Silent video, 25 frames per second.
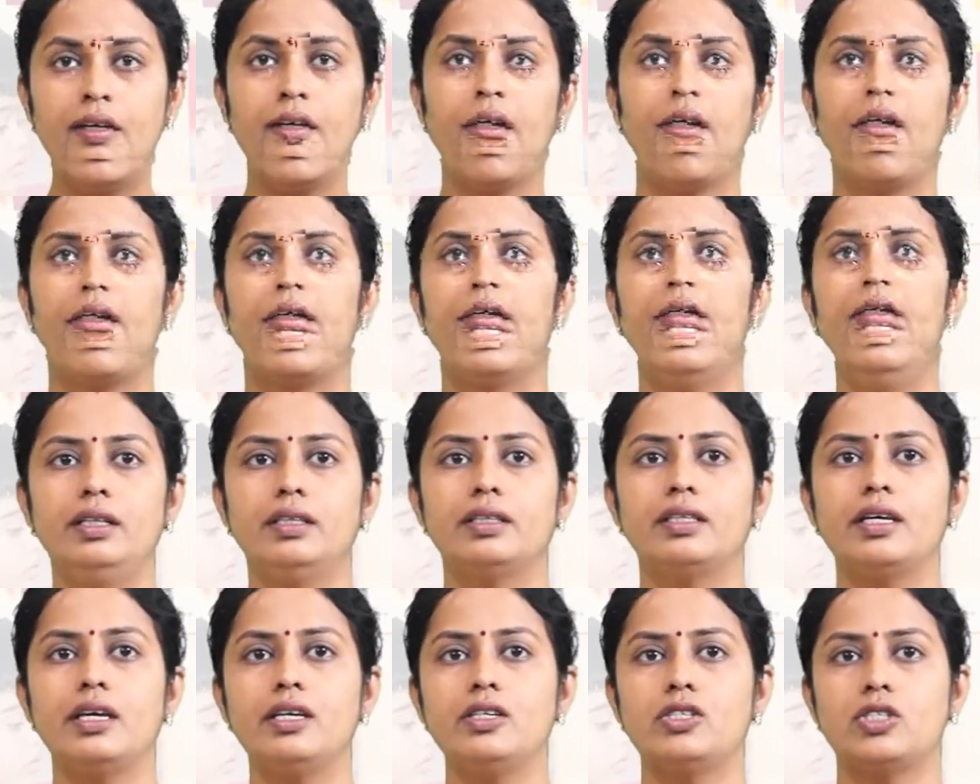total,
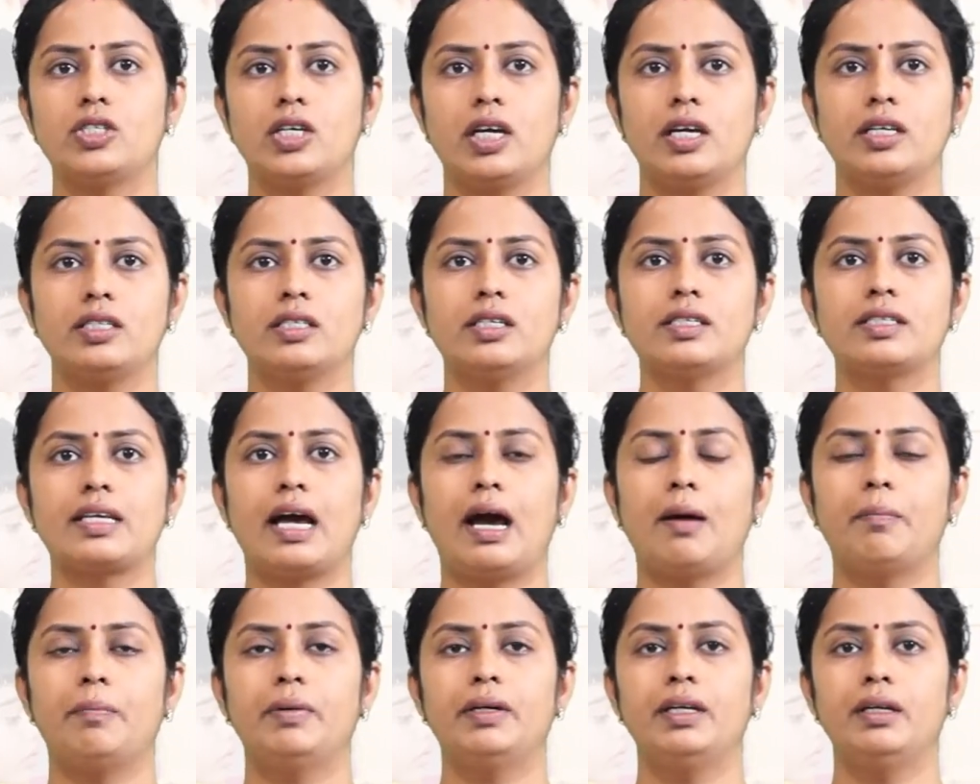these changes
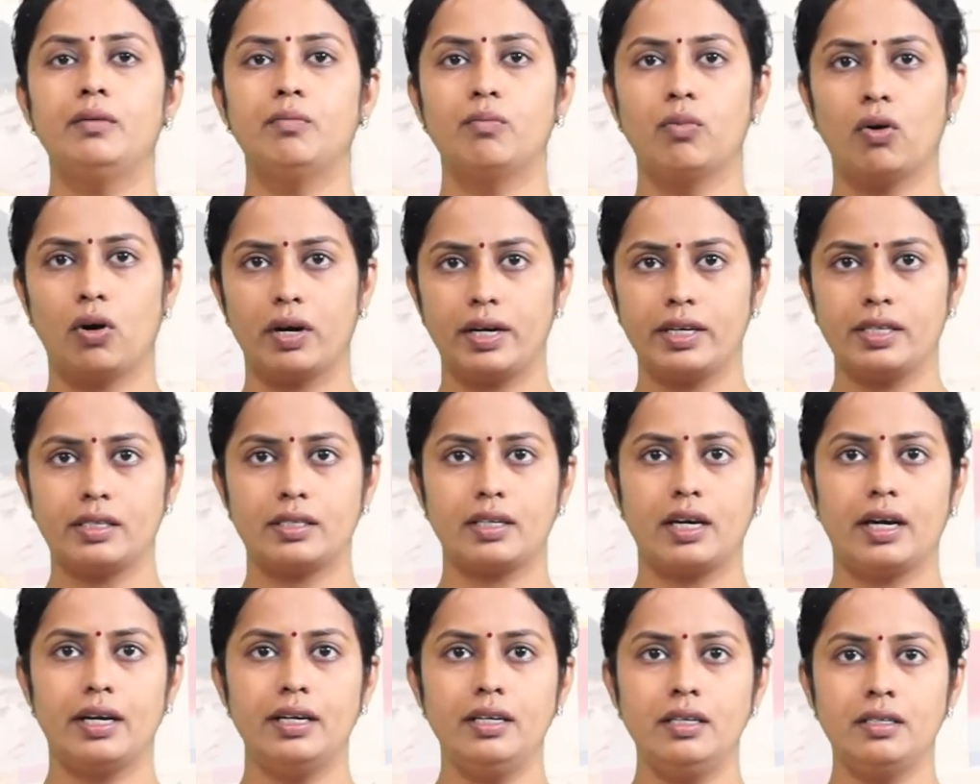happen in body
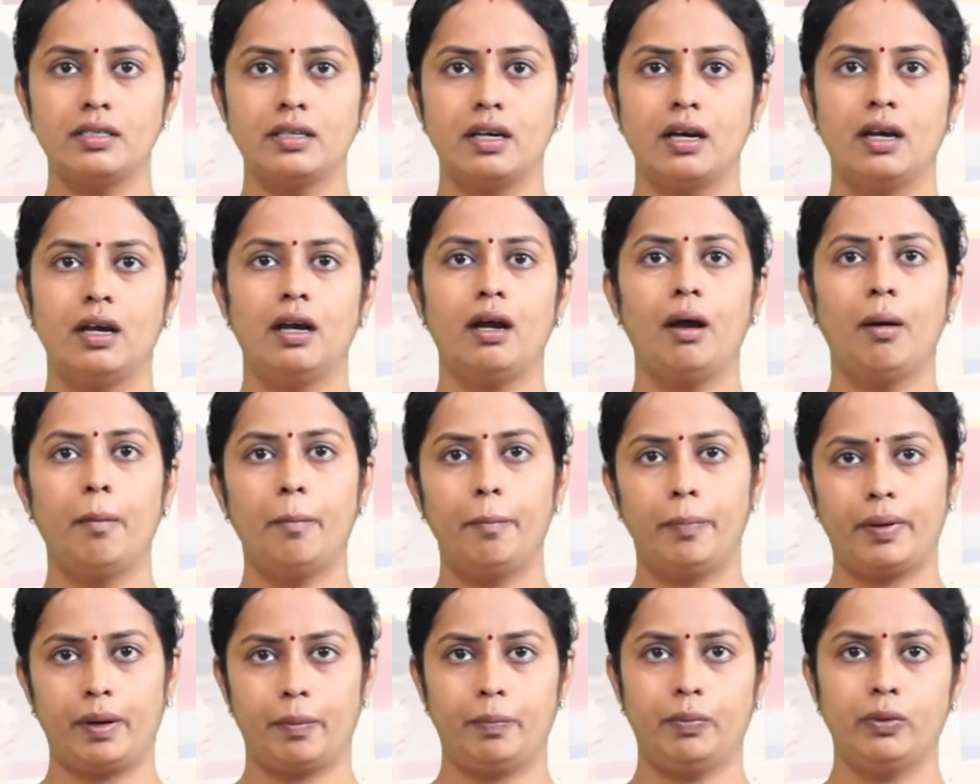size,
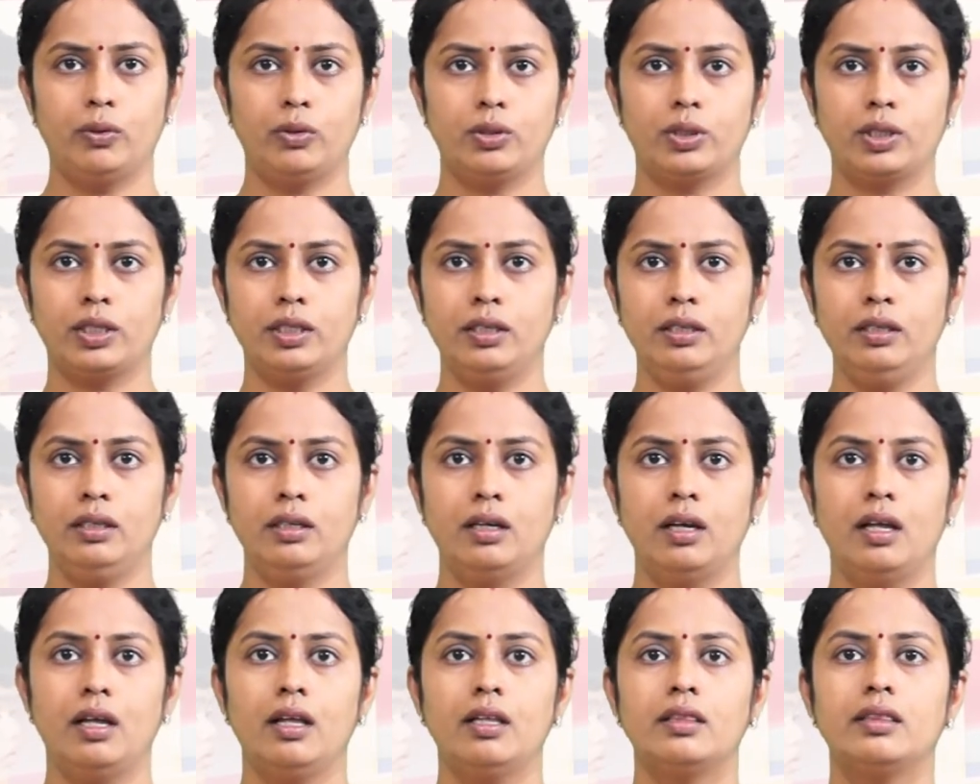proportion,
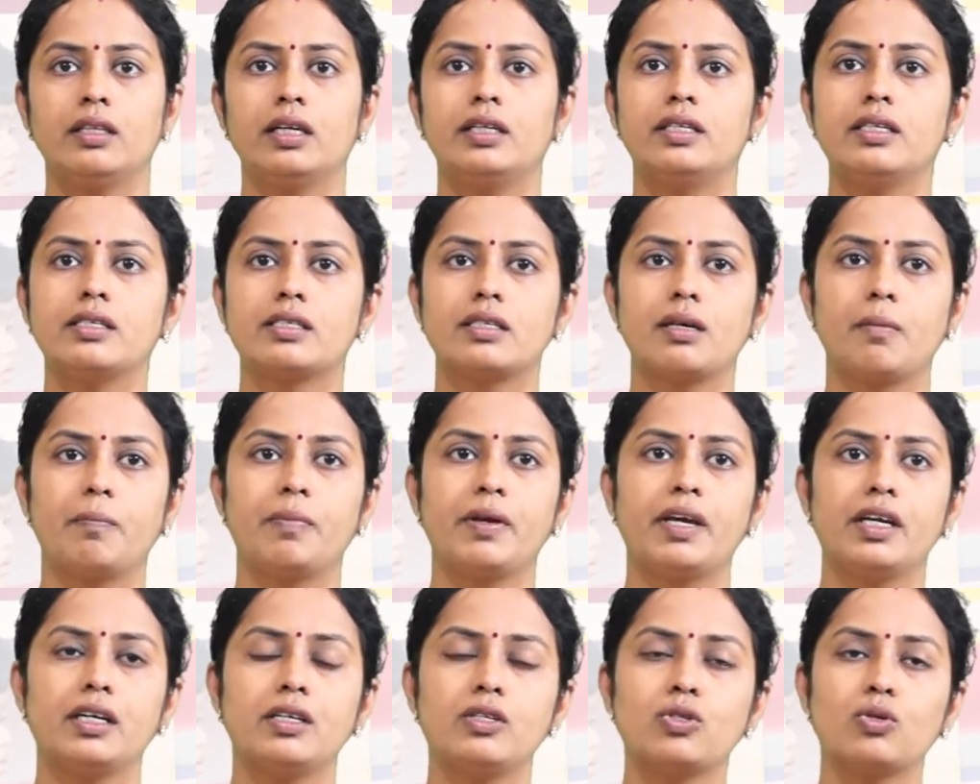the
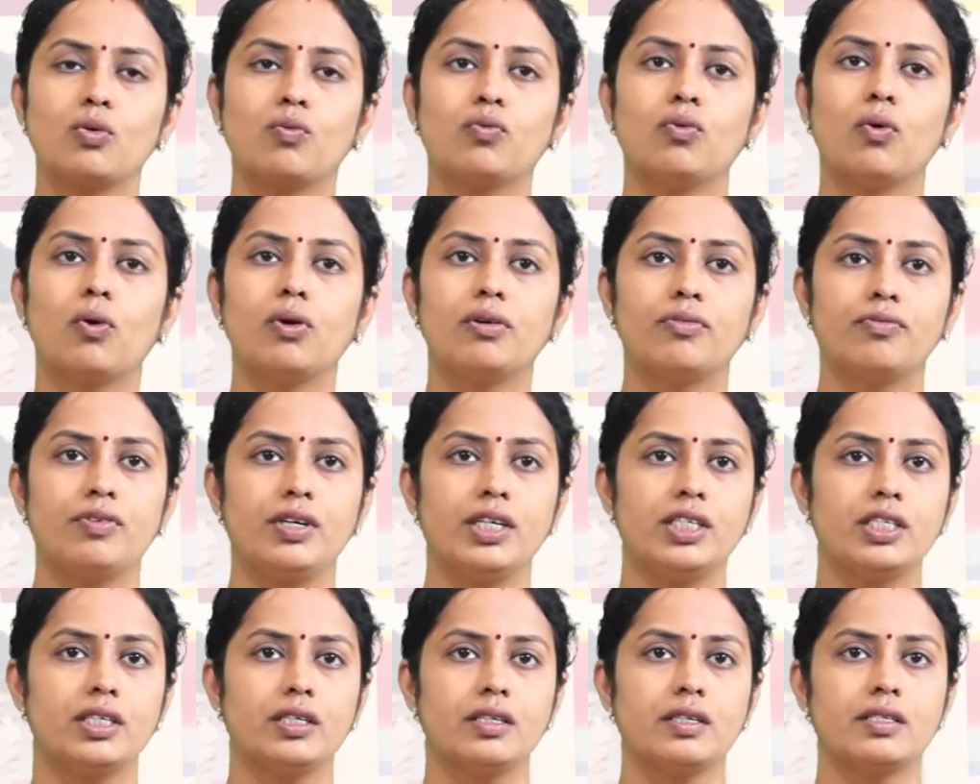disappearance of old
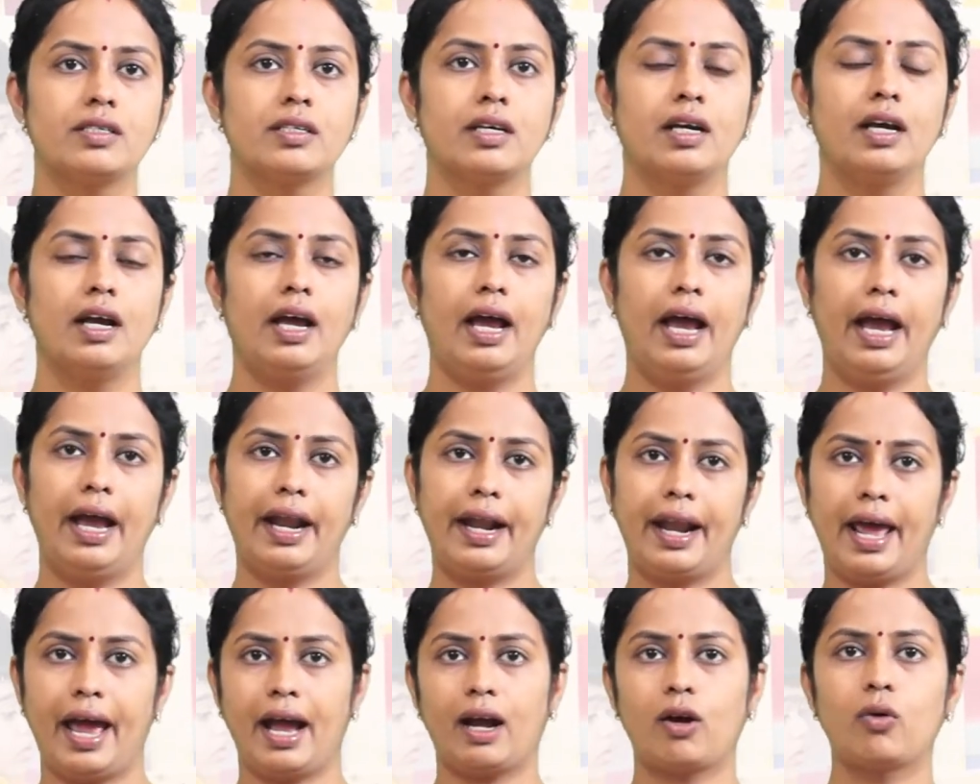features,
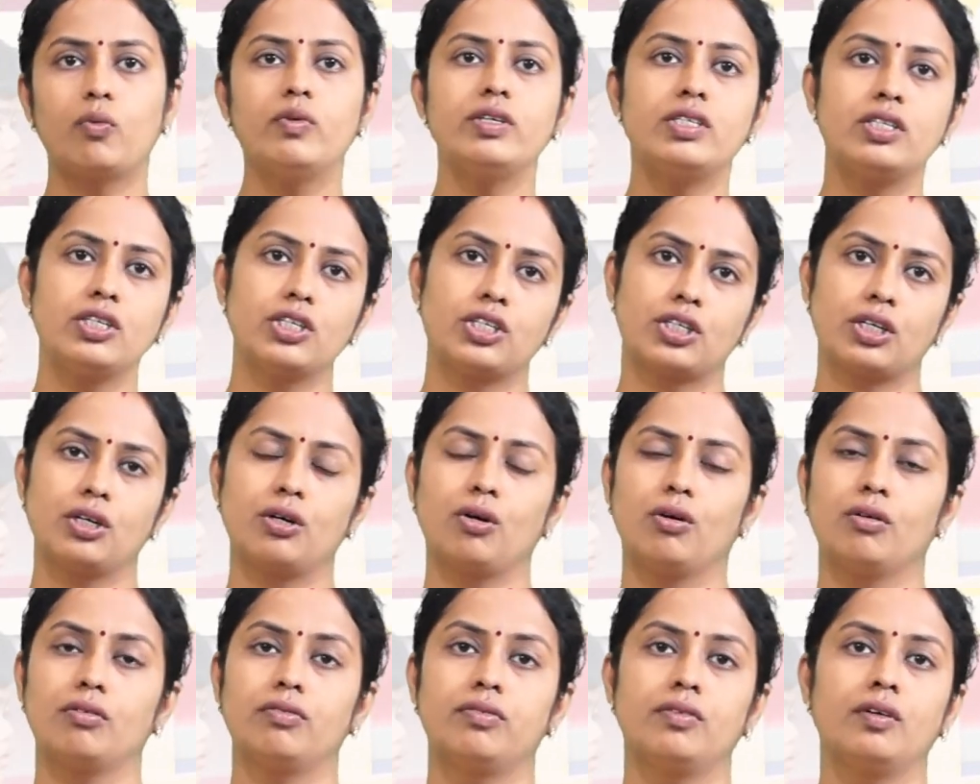and acquisition
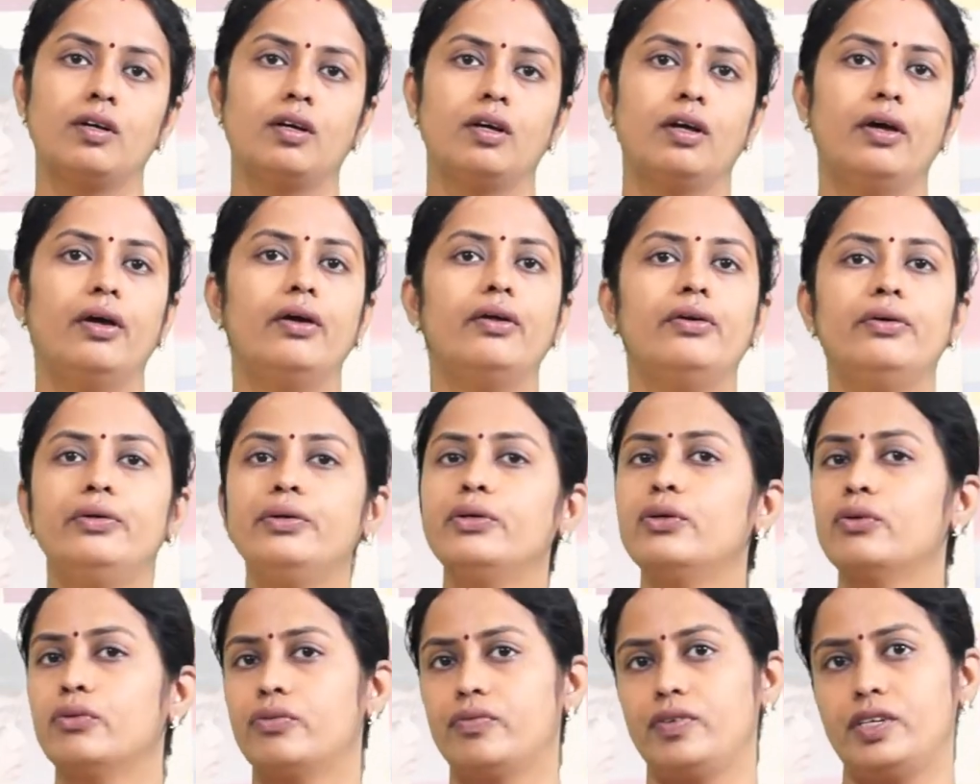of
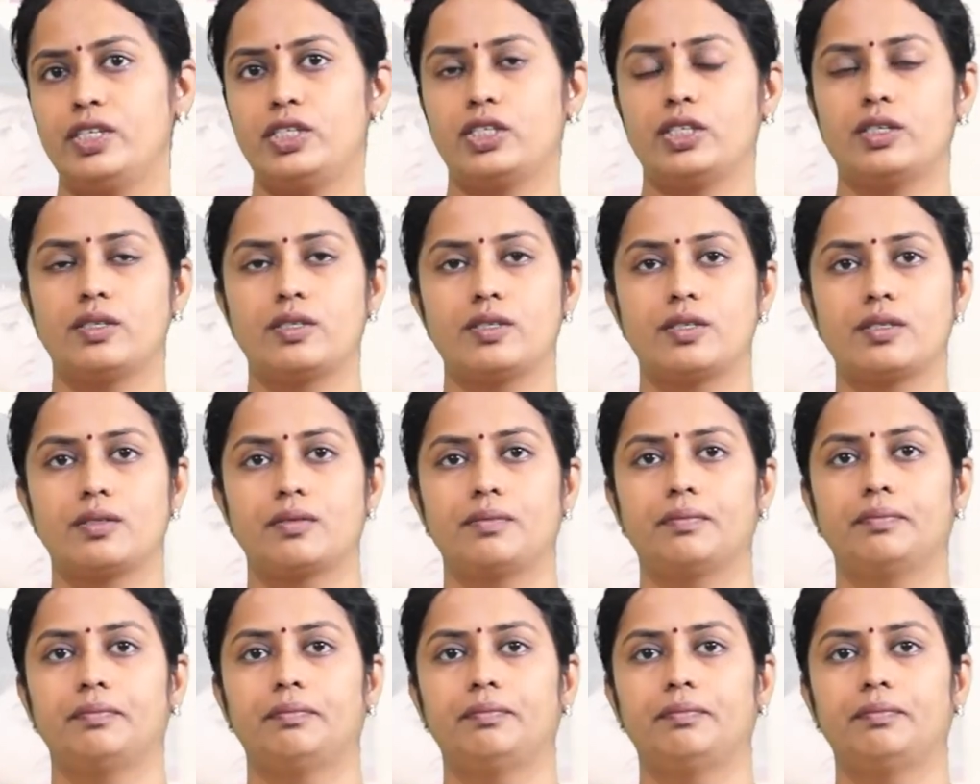new features.